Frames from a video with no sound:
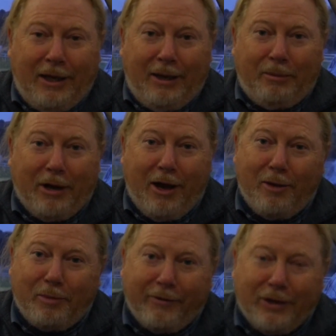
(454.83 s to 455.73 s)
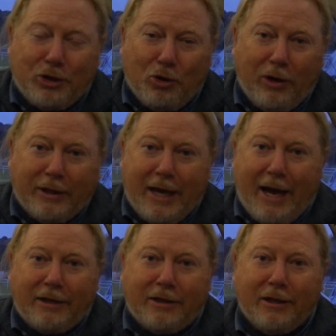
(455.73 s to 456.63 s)
But I hope you've enjoyed
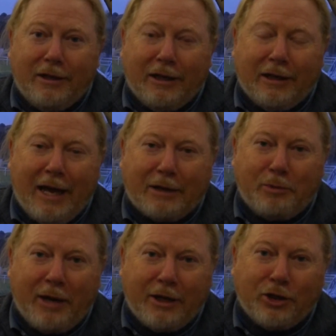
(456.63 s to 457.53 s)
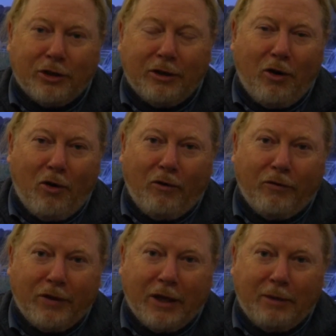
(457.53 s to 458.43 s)
that little explanation
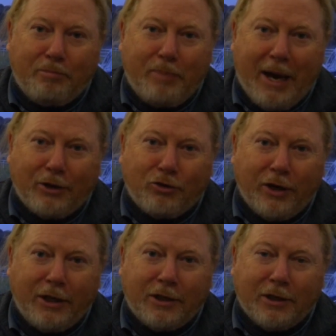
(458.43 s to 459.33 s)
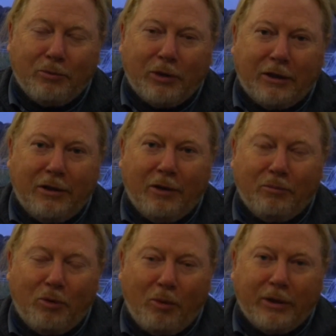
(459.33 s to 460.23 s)
of the batteries
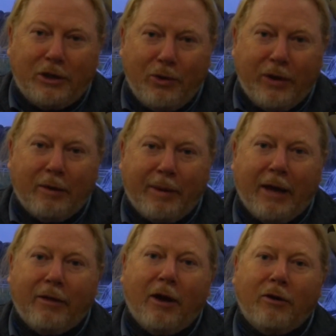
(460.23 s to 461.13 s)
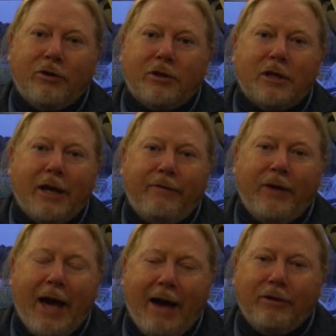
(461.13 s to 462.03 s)
and what we're doing about those. If
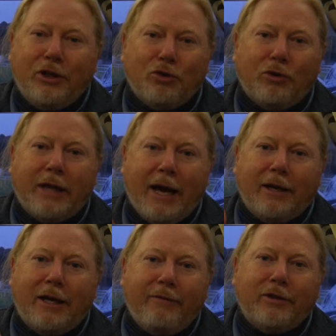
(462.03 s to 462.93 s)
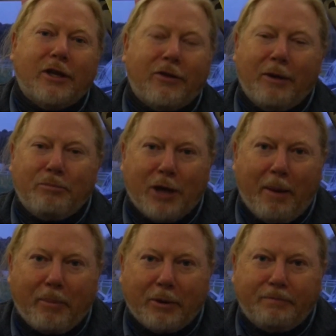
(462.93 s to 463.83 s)
you have enjoyed that, give us a thumbs
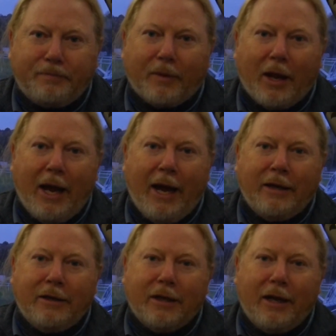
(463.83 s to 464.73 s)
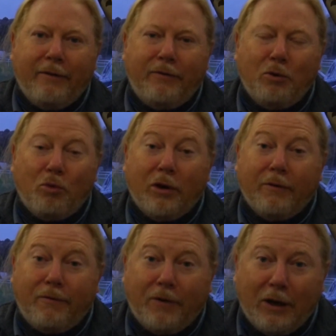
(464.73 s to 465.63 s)
up. And if you want to
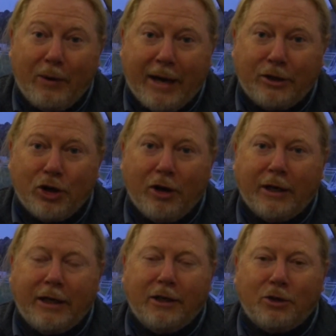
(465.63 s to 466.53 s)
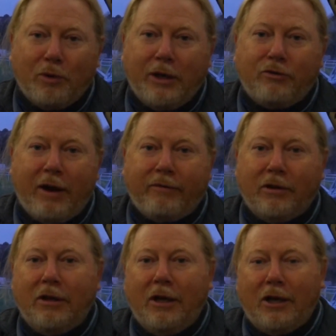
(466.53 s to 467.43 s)
follow our journey as we
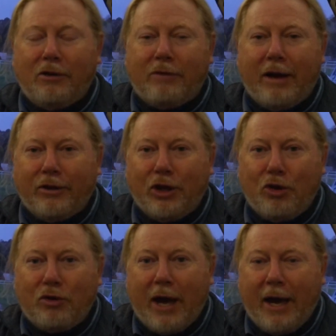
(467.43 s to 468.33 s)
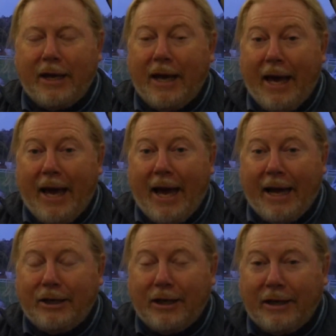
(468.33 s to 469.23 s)
travel around the UK
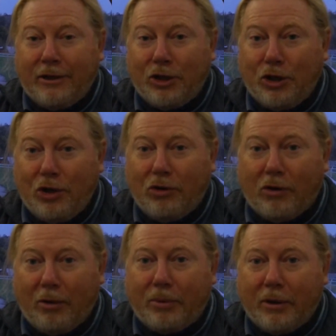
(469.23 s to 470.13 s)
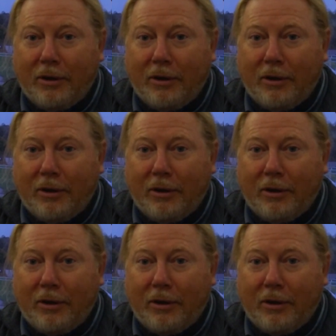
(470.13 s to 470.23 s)
and into Europe,